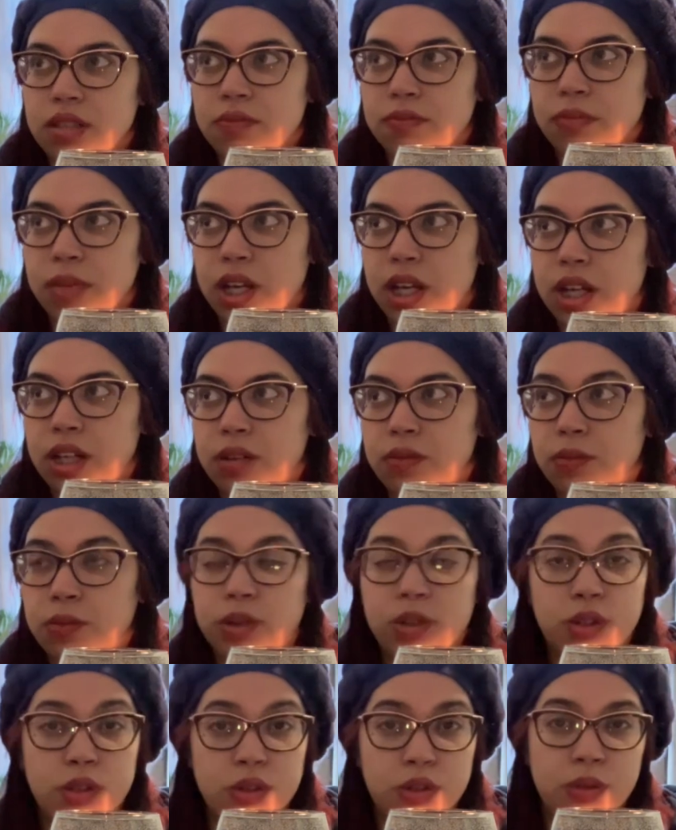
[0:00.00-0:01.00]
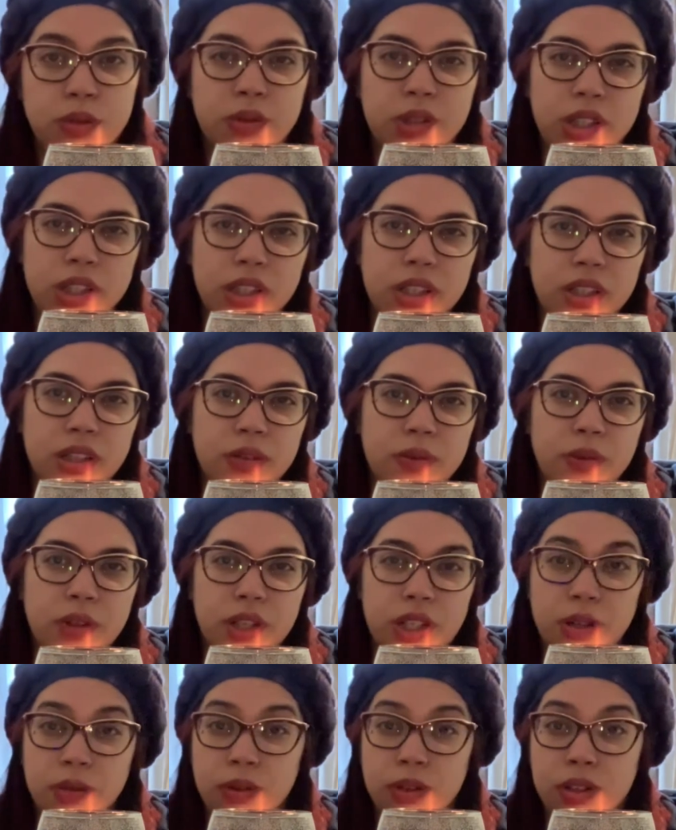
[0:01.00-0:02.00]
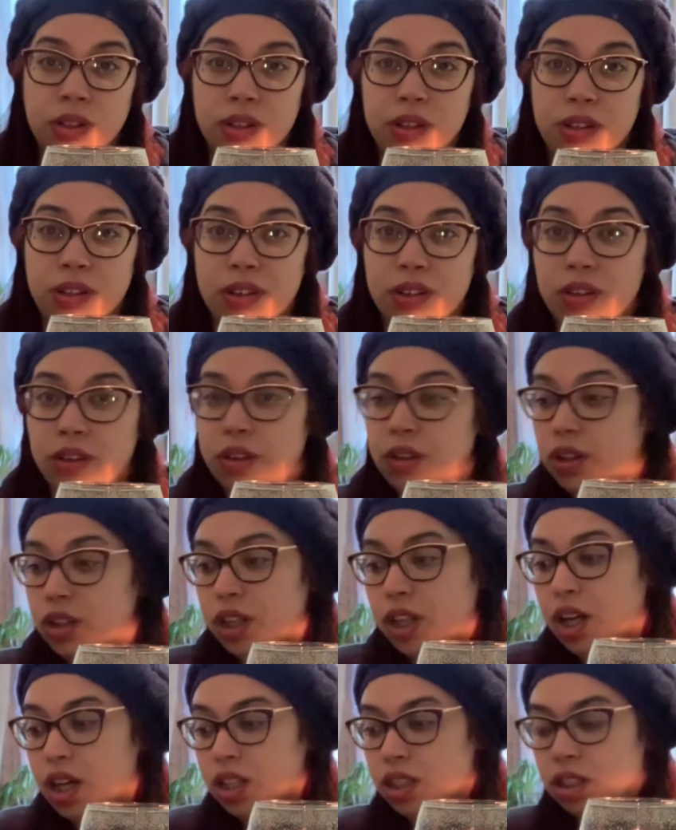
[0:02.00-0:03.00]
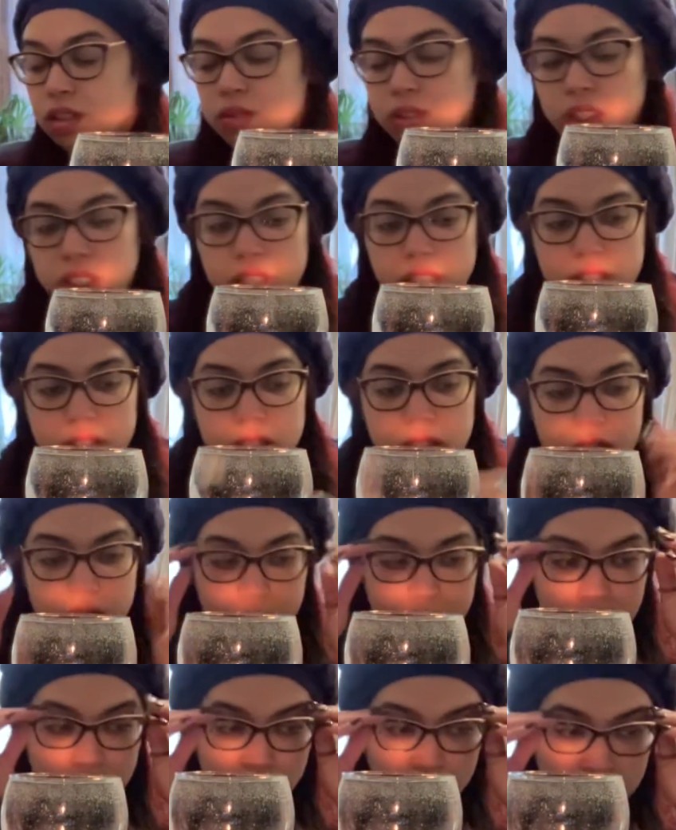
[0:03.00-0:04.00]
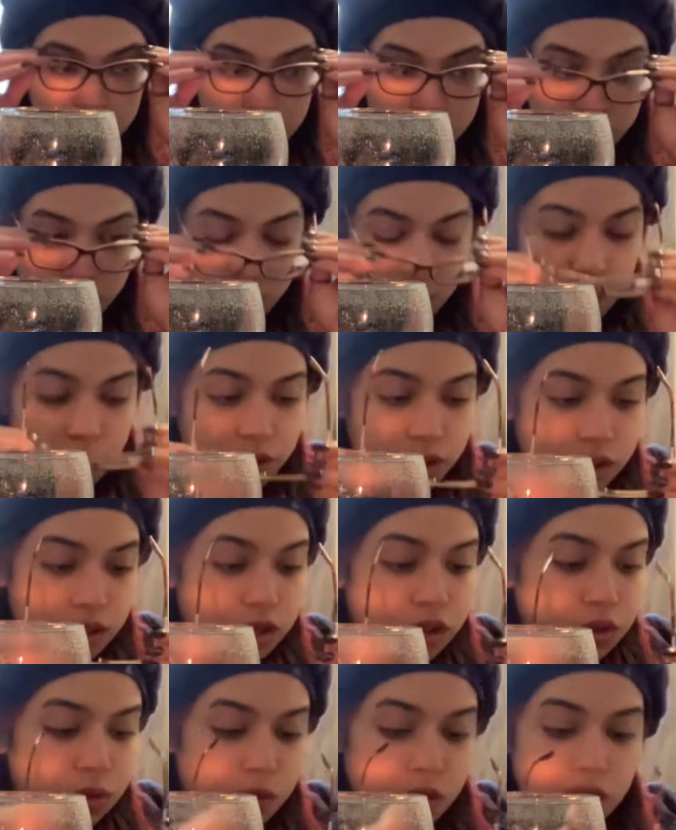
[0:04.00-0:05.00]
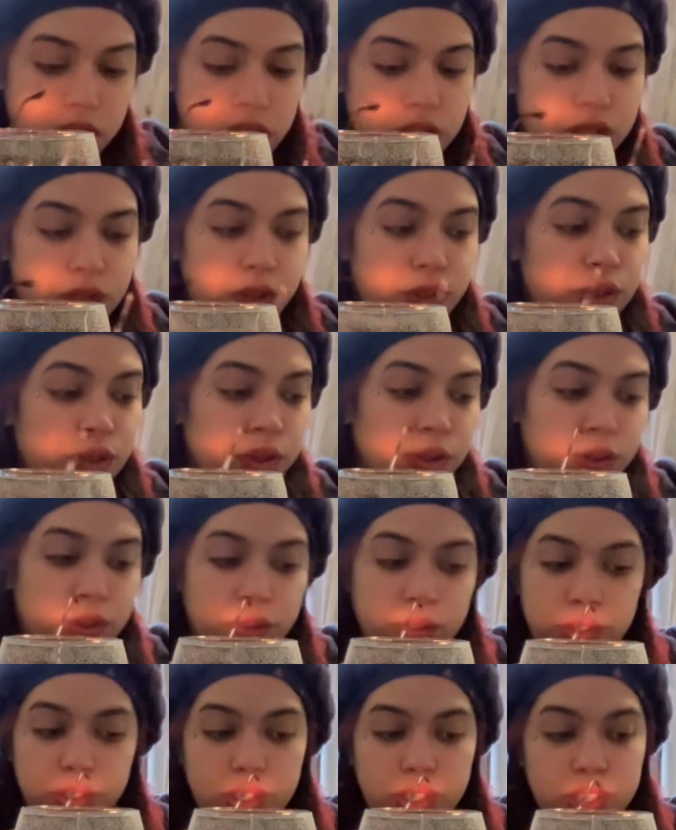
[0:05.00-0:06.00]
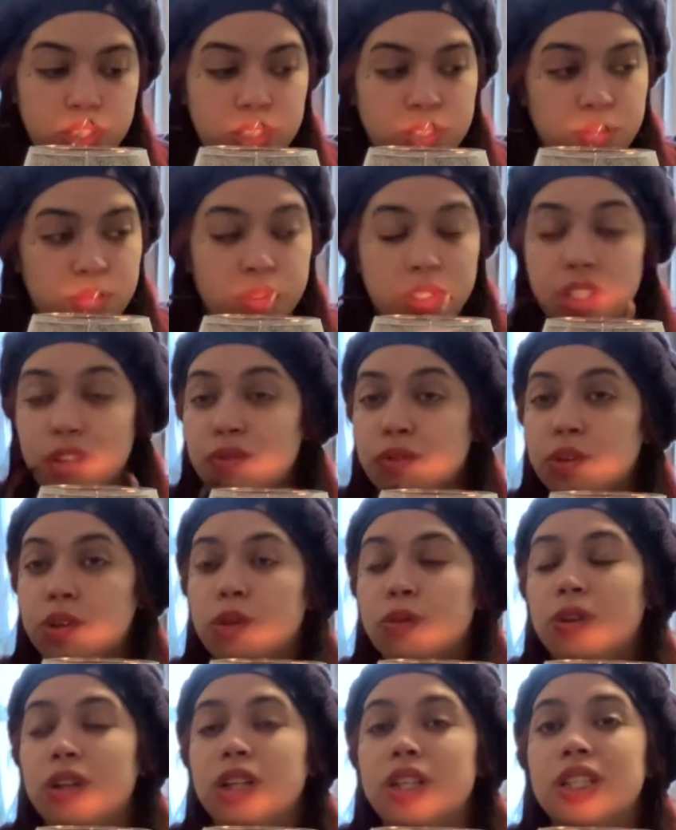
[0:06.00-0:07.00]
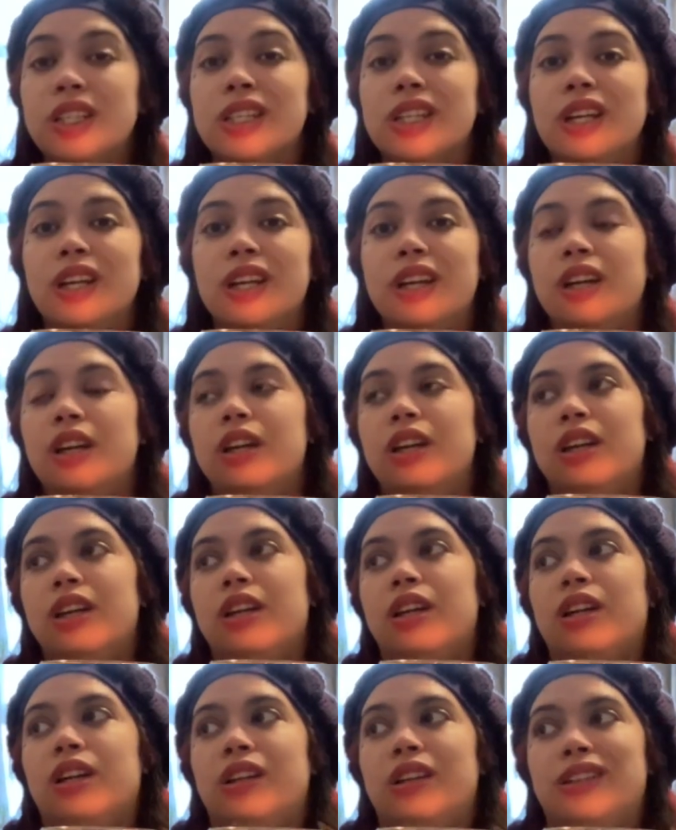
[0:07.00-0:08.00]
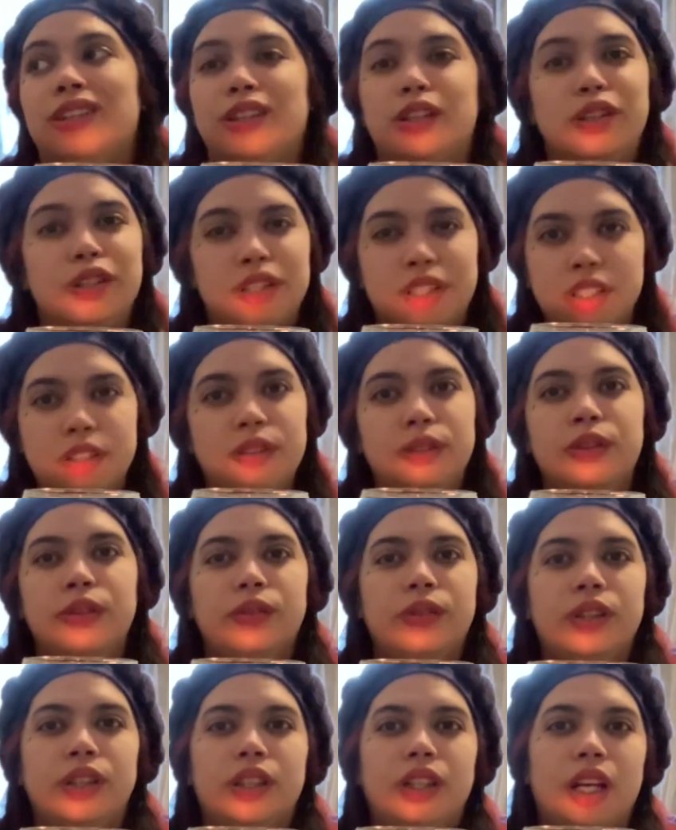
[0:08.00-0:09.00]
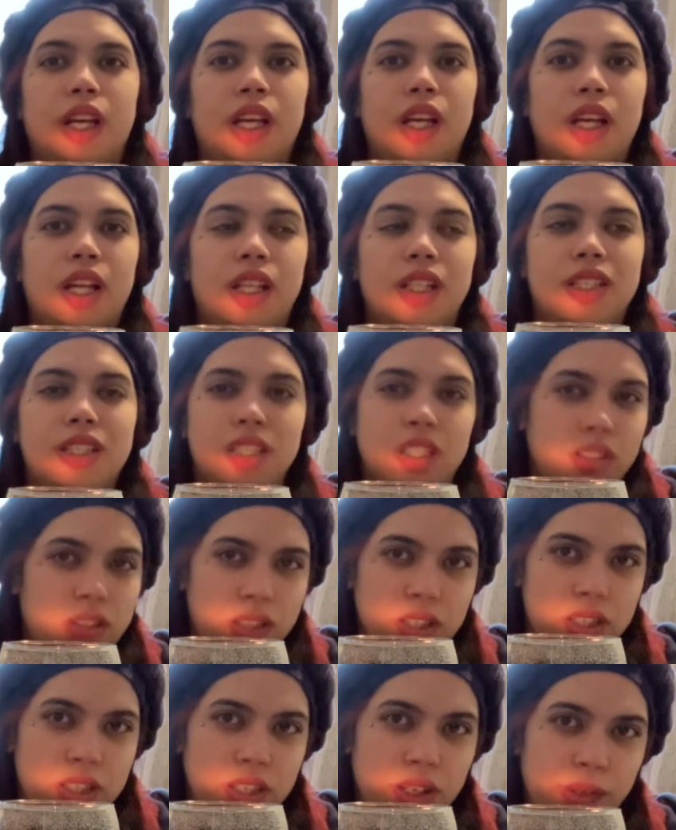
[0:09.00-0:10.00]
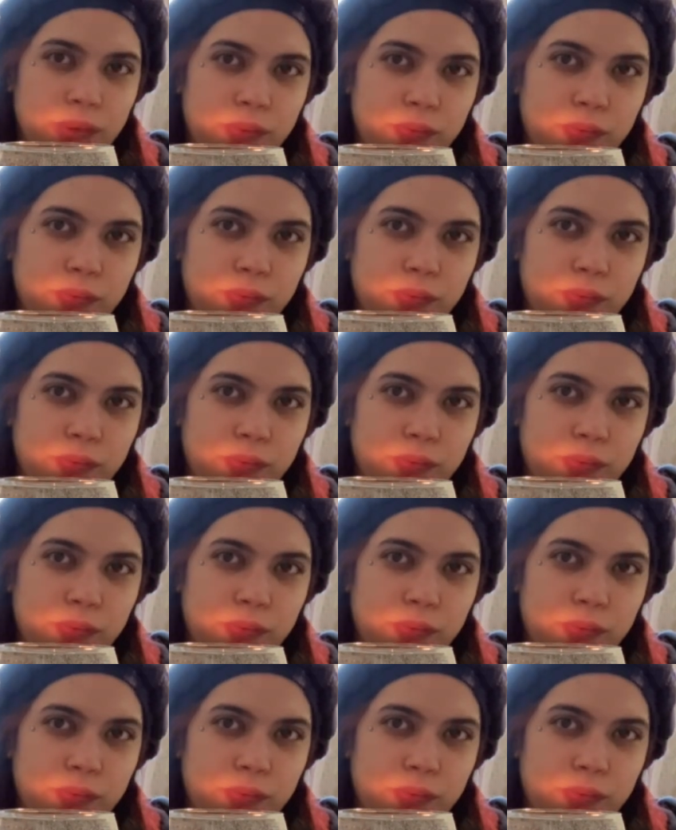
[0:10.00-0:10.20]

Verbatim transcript: men were doing when they were early on in the relationship like whether they were in their 20s or their 30s or whatever it was they're still doing till this day